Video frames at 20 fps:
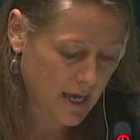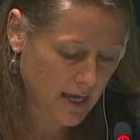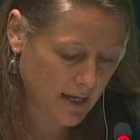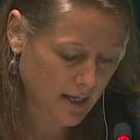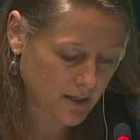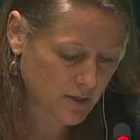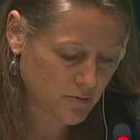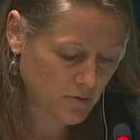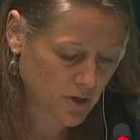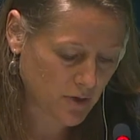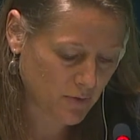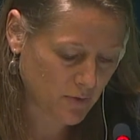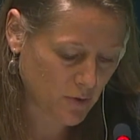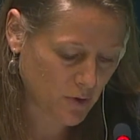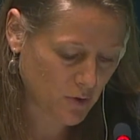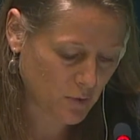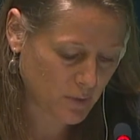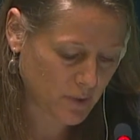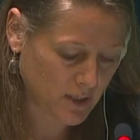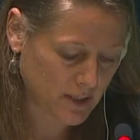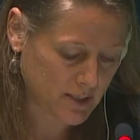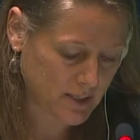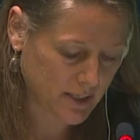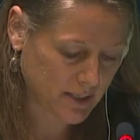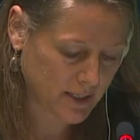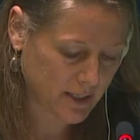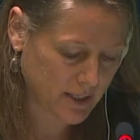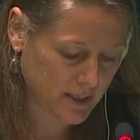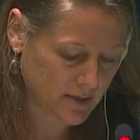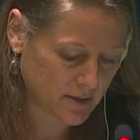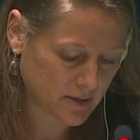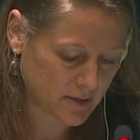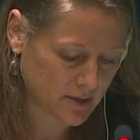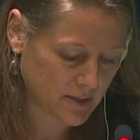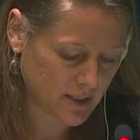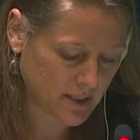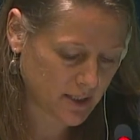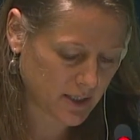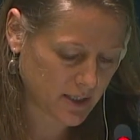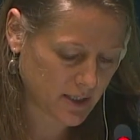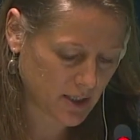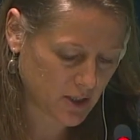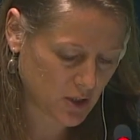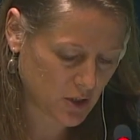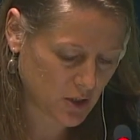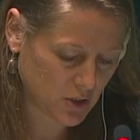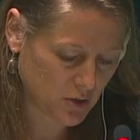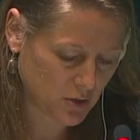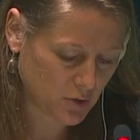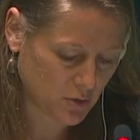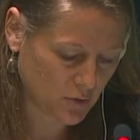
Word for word: and reaffirm its unhindered dedication